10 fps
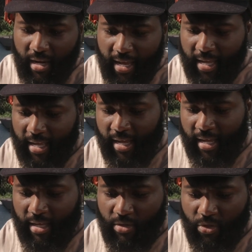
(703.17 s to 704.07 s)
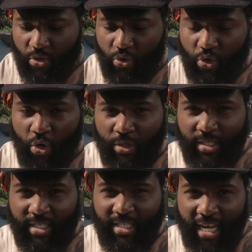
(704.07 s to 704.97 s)
like a
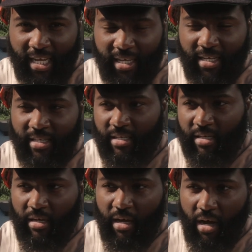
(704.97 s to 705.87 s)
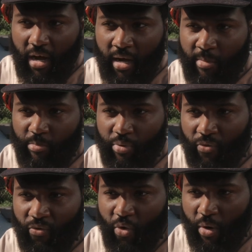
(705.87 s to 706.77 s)
30-second
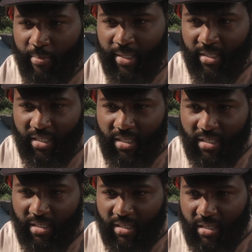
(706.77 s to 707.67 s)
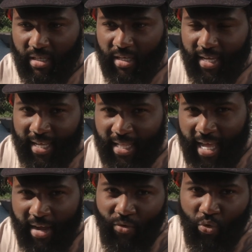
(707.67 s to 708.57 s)
performance in
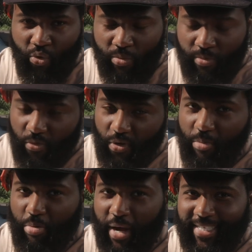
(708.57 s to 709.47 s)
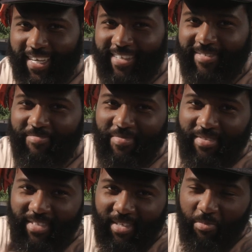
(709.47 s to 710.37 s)
that room for the project
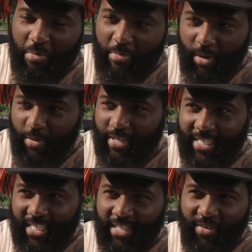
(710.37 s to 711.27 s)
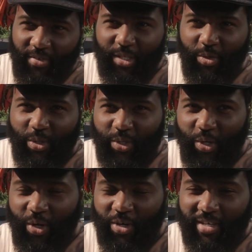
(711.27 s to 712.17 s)
to promote each individual
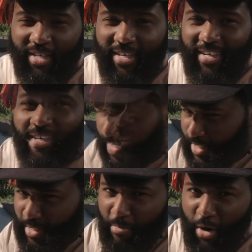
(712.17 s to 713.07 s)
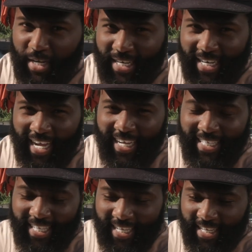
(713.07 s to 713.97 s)
song. So marking an
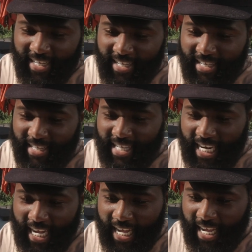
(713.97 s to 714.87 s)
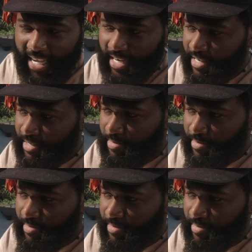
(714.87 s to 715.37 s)
idea that I had